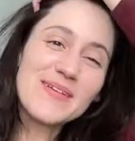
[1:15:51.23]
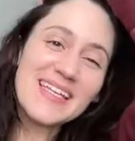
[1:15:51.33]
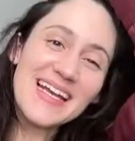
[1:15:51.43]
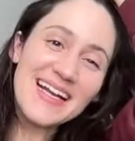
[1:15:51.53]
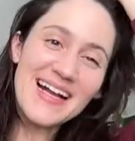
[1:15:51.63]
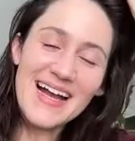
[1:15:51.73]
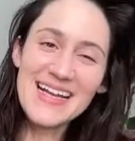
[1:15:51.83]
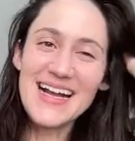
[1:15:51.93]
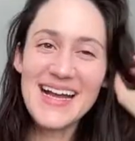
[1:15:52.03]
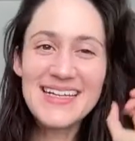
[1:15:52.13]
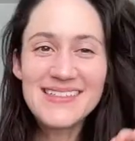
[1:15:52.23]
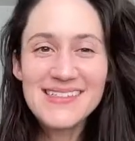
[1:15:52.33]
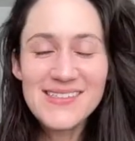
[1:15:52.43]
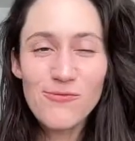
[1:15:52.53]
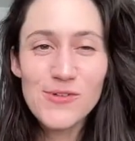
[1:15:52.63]
but like I
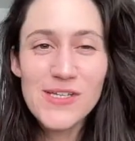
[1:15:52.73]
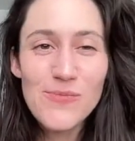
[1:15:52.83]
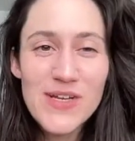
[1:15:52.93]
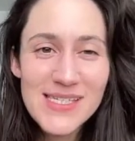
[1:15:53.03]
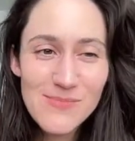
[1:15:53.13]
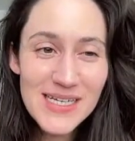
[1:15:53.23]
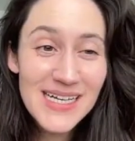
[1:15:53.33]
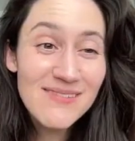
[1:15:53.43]
for some reason,